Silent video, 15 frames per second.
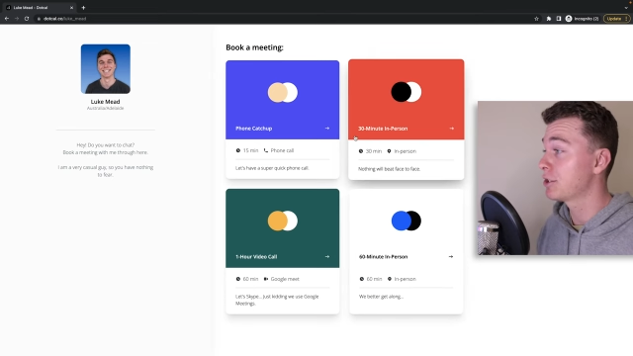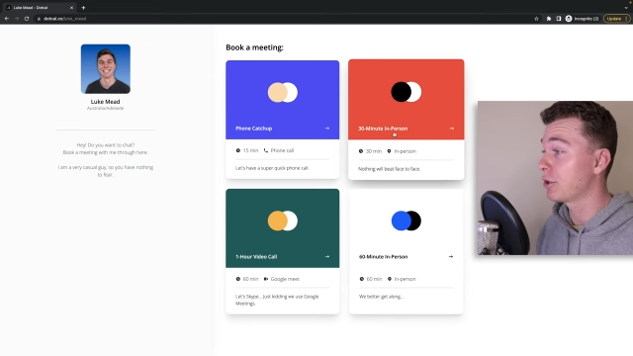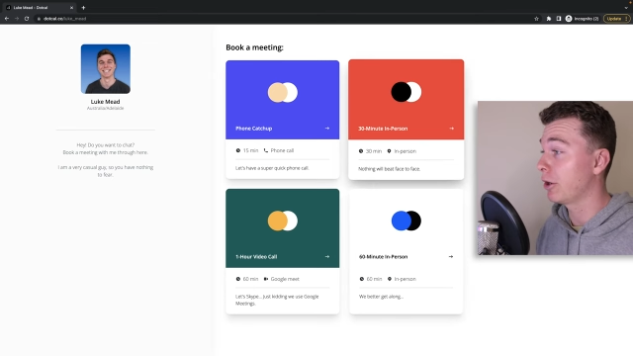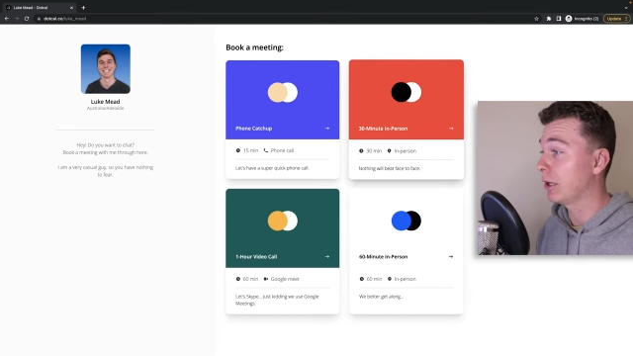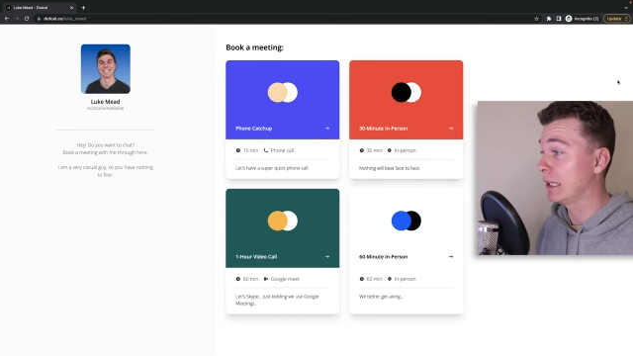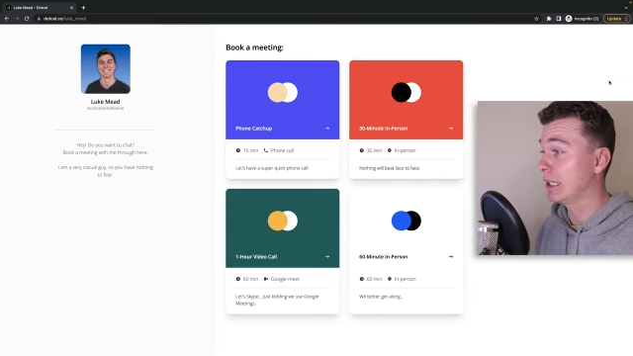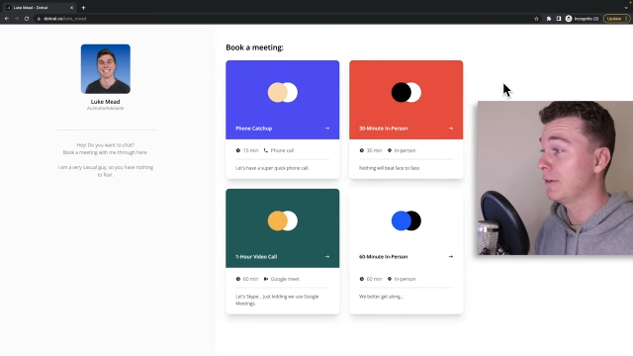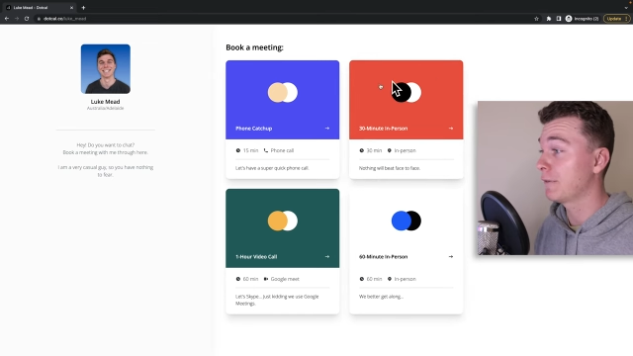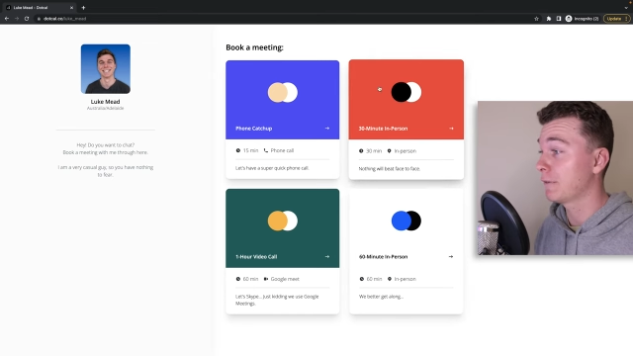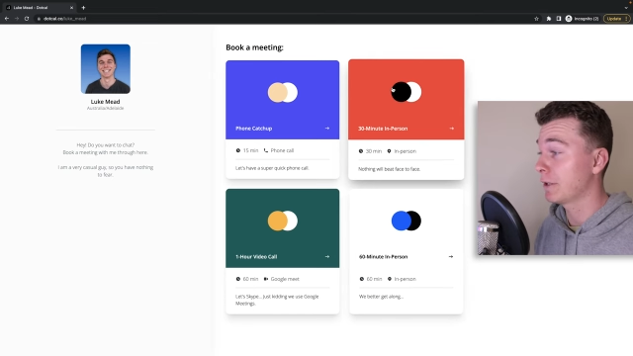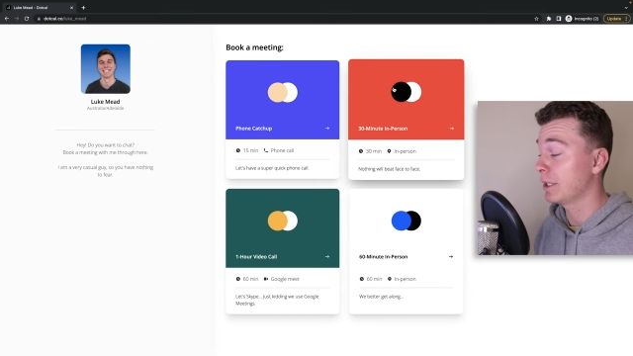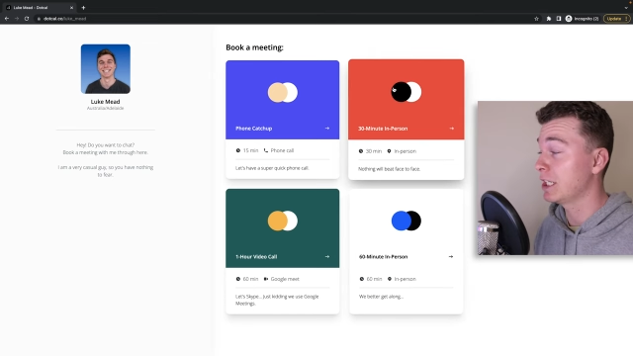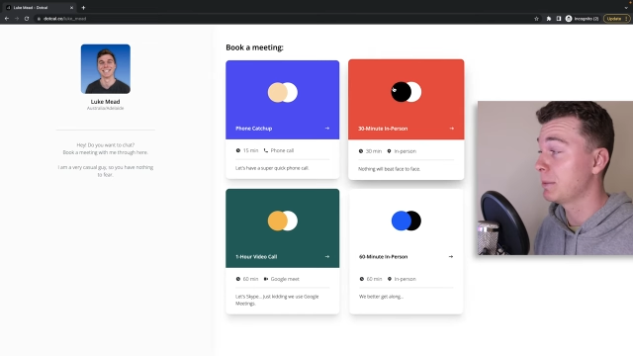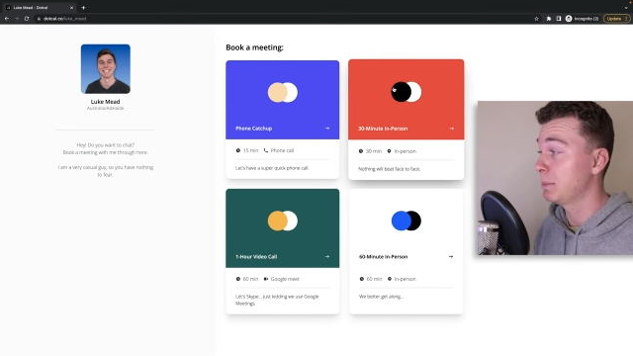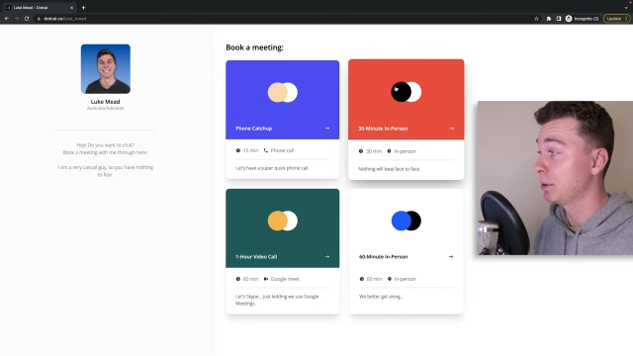totally
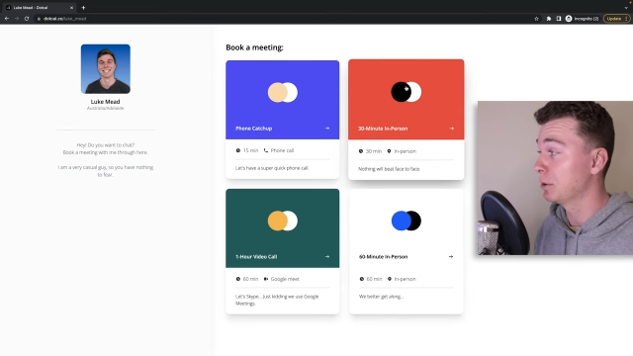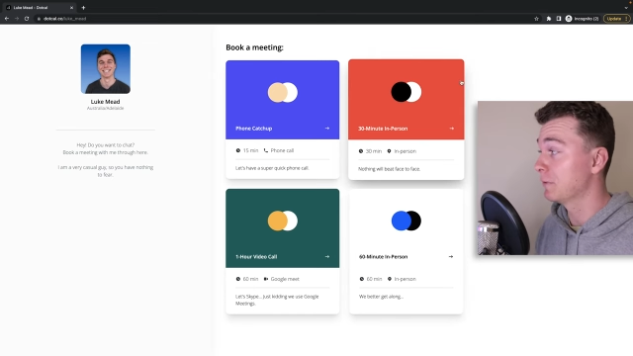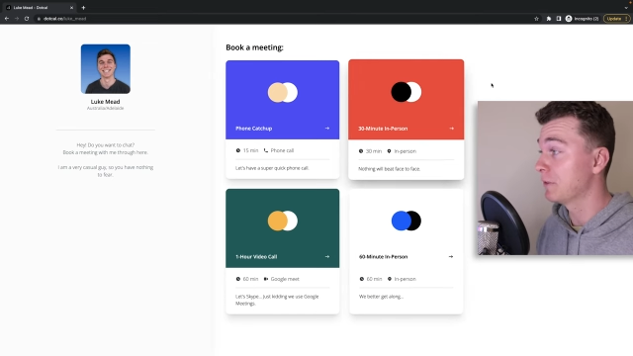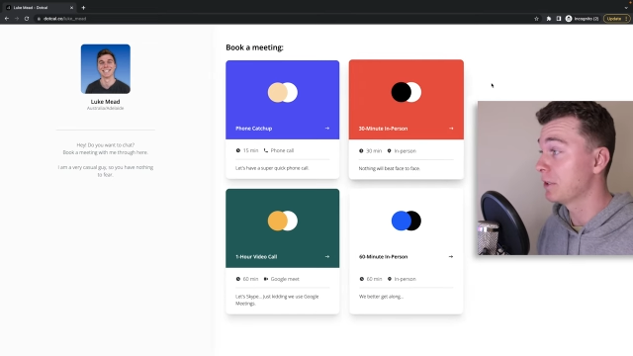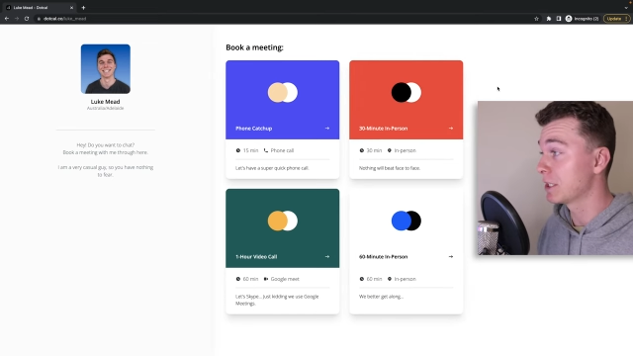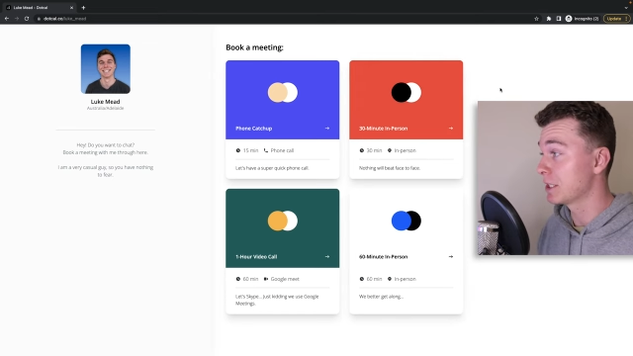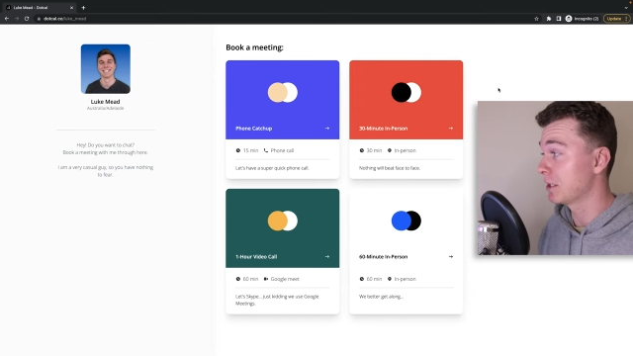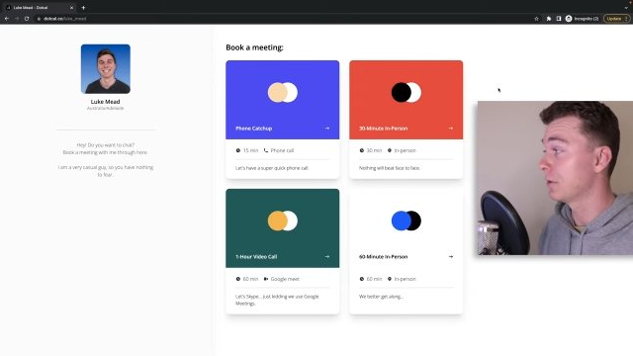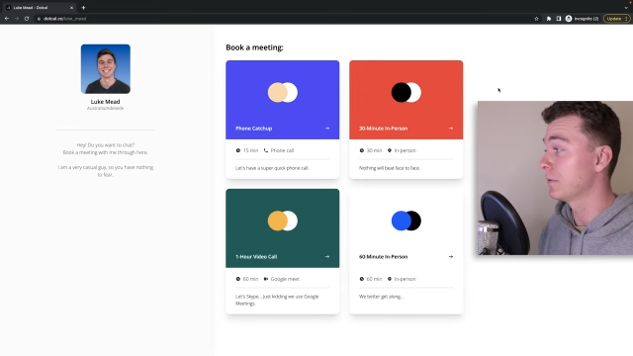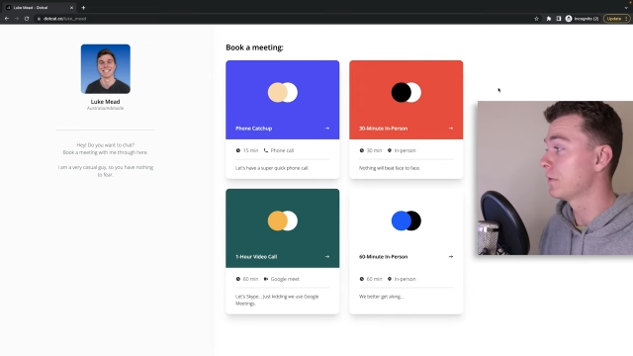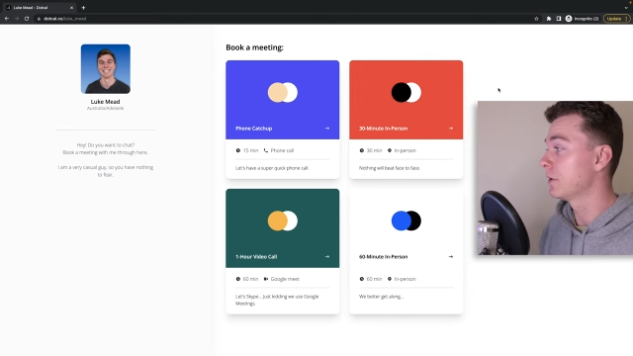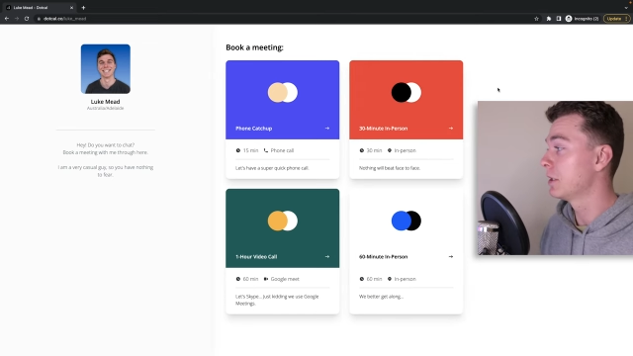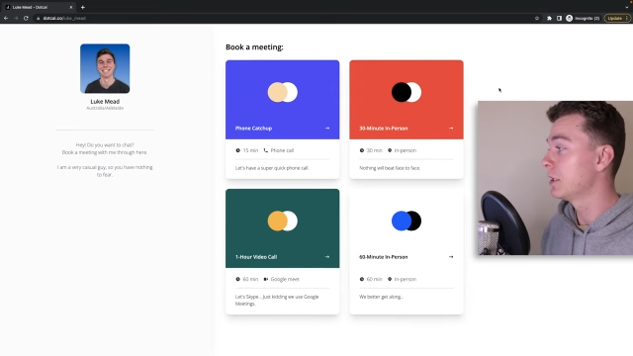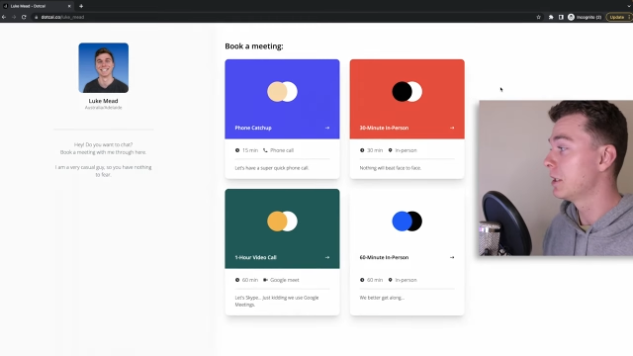free to build for yourself?